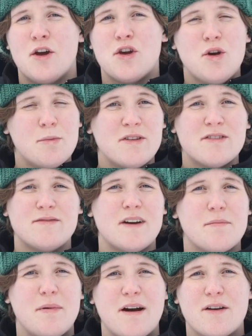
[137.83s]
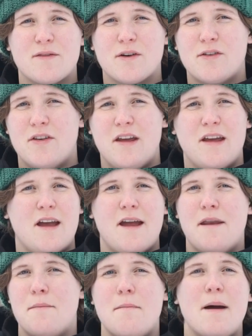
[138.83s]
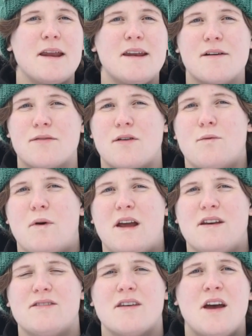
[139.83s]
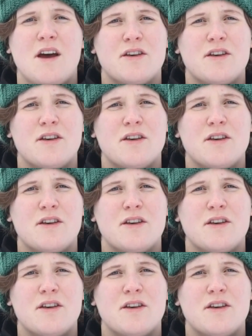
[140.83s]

Humans affect biodiversity in many different ways,